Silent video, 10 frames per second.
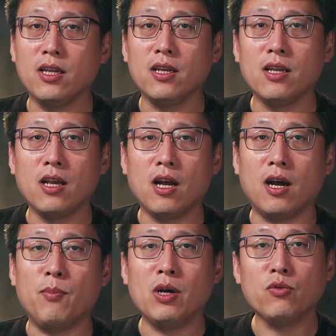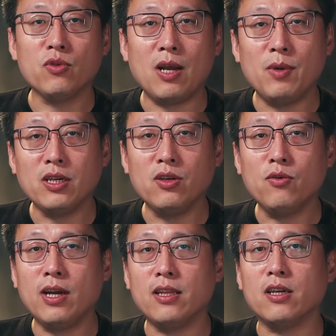examples, speeding up
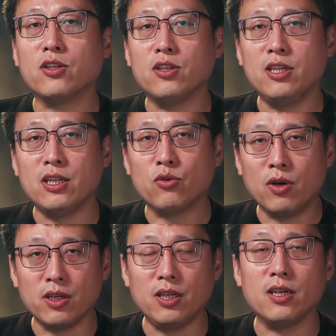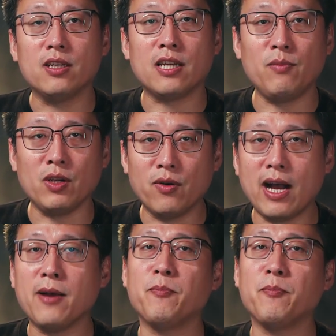idea, implementation, and